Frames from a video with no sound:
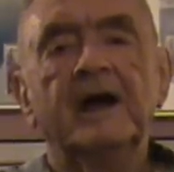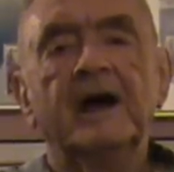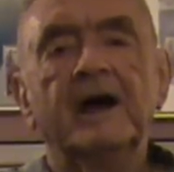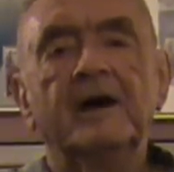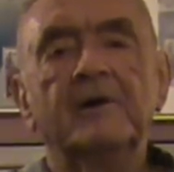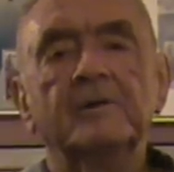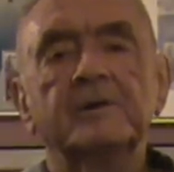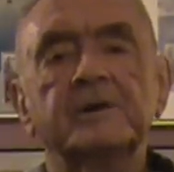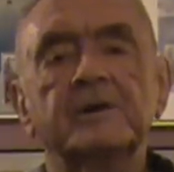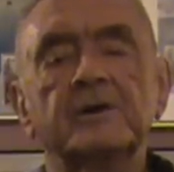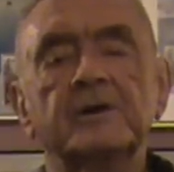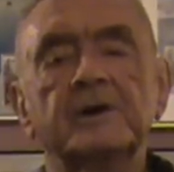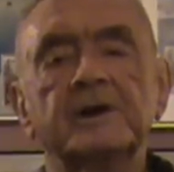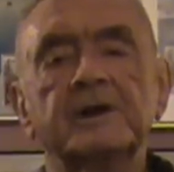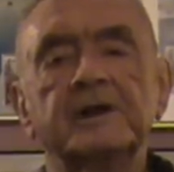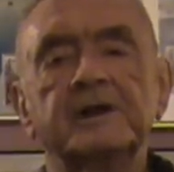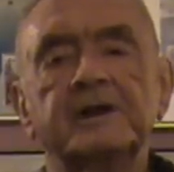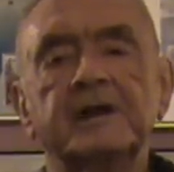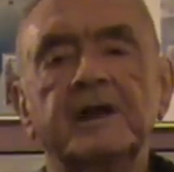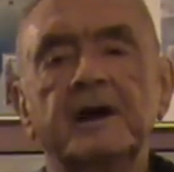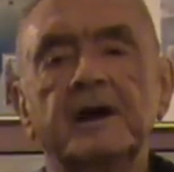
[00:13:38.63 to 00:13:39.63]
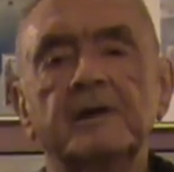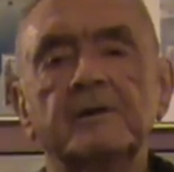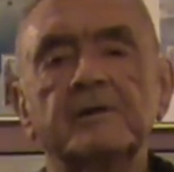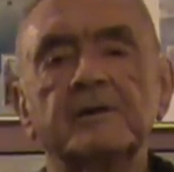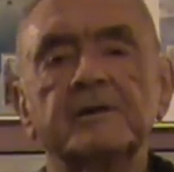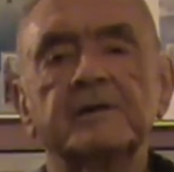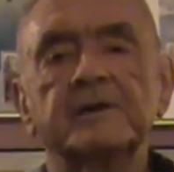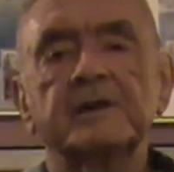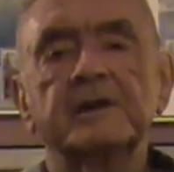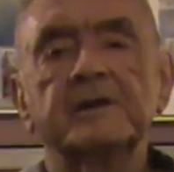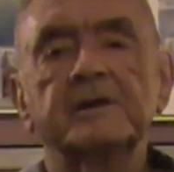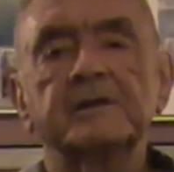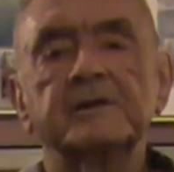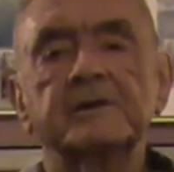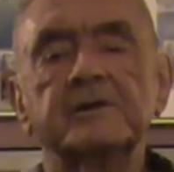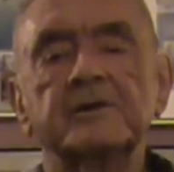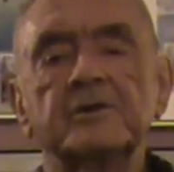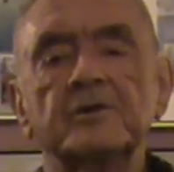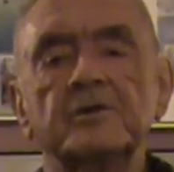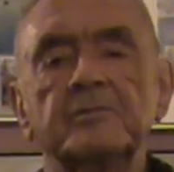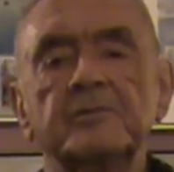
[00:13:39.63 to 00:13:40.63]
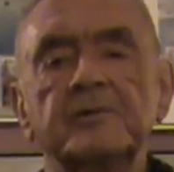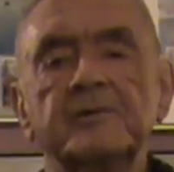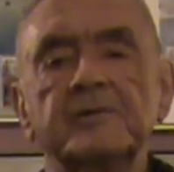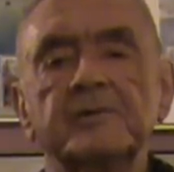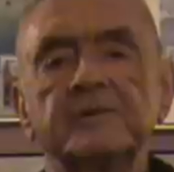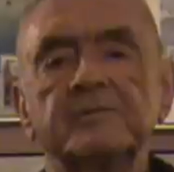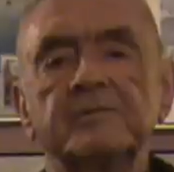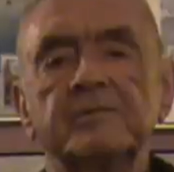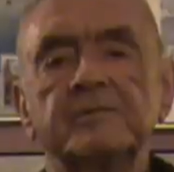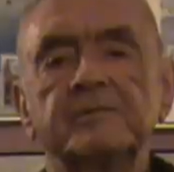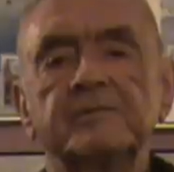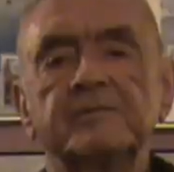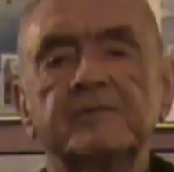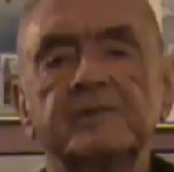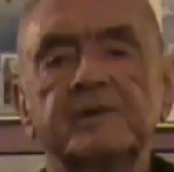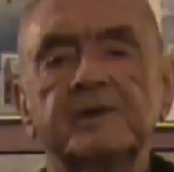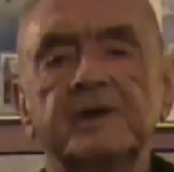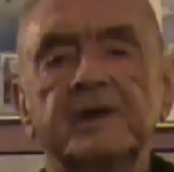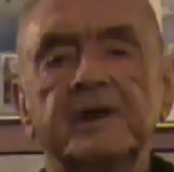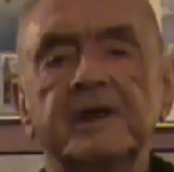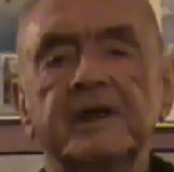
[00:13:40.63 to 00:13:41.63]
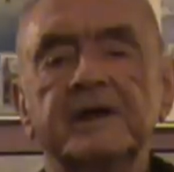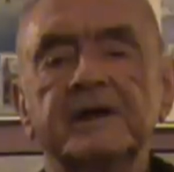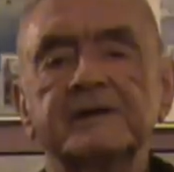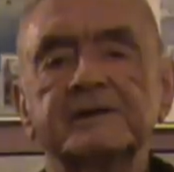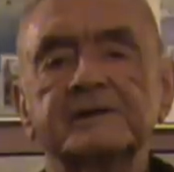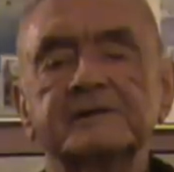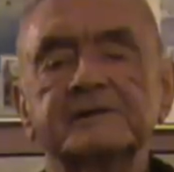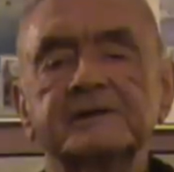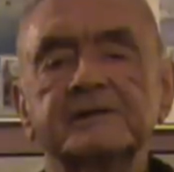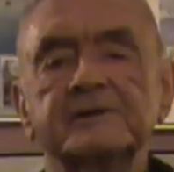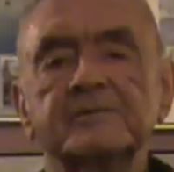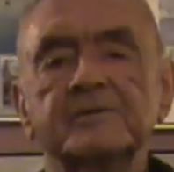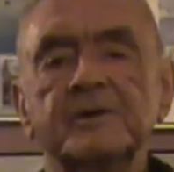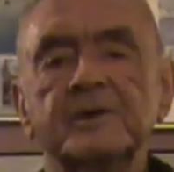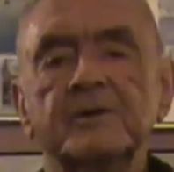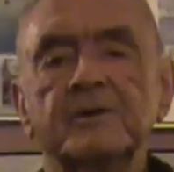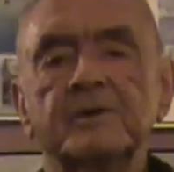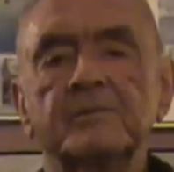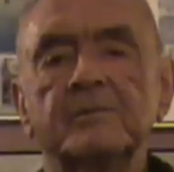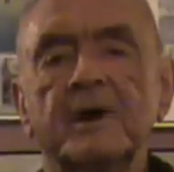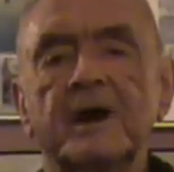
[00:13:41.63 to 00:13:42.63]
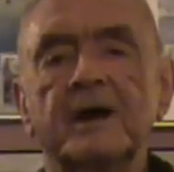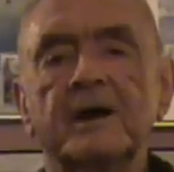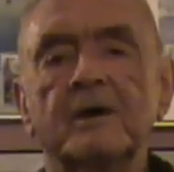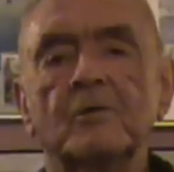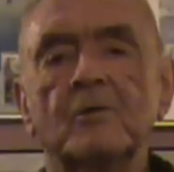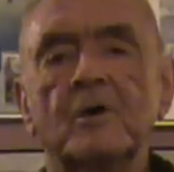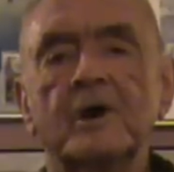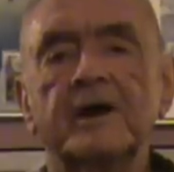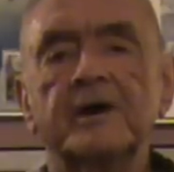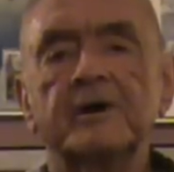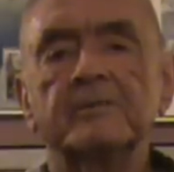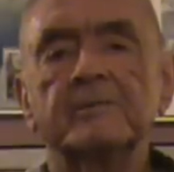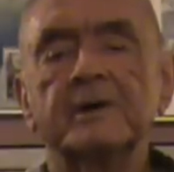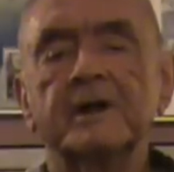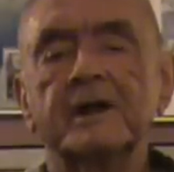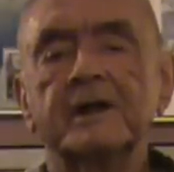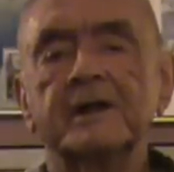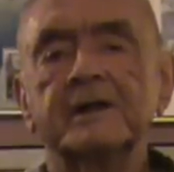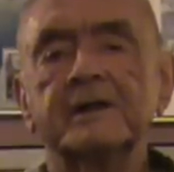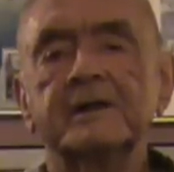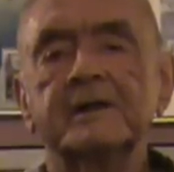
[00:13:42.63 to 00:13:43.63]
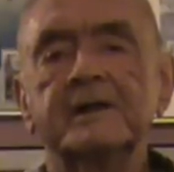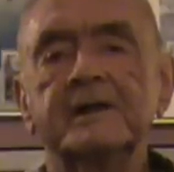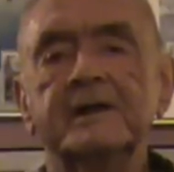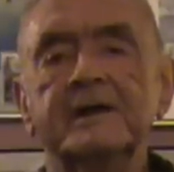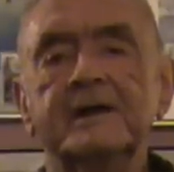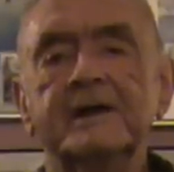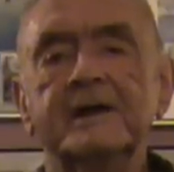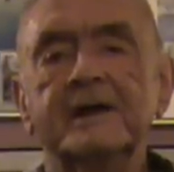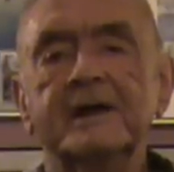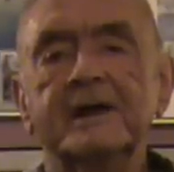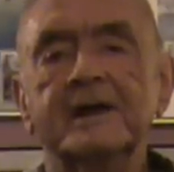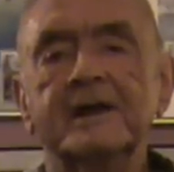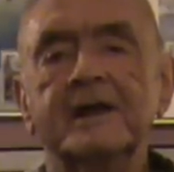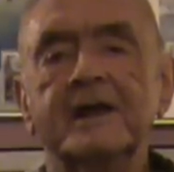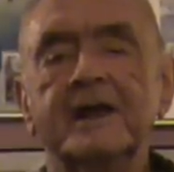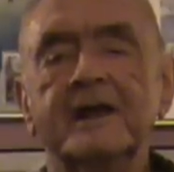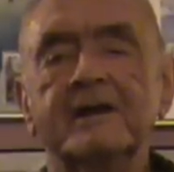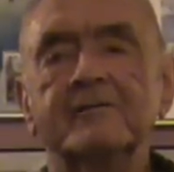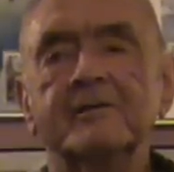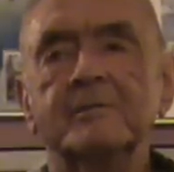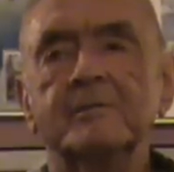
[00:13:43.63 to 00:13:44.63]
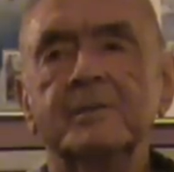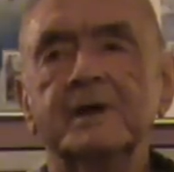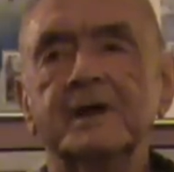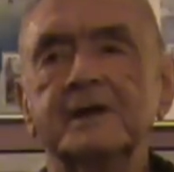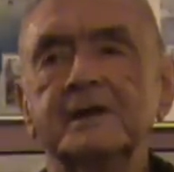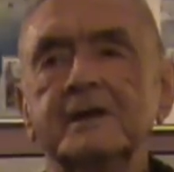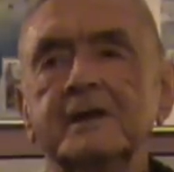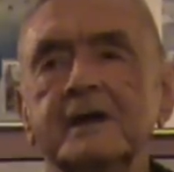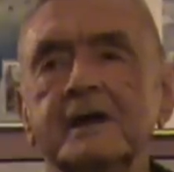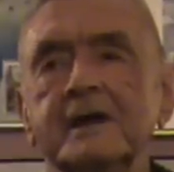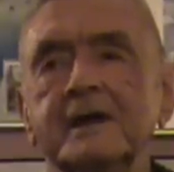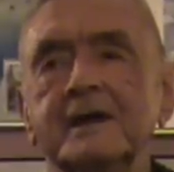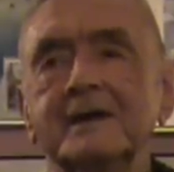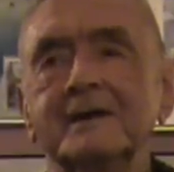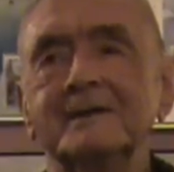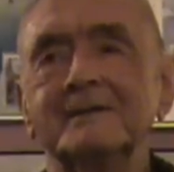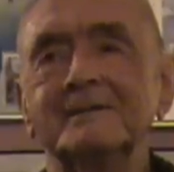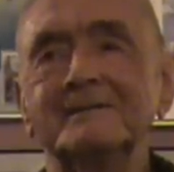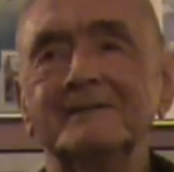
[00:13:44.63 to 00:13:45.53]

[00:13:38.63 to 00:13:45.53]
I would go into town with another group of the cadets, and we would buy a watermelon and have a big day.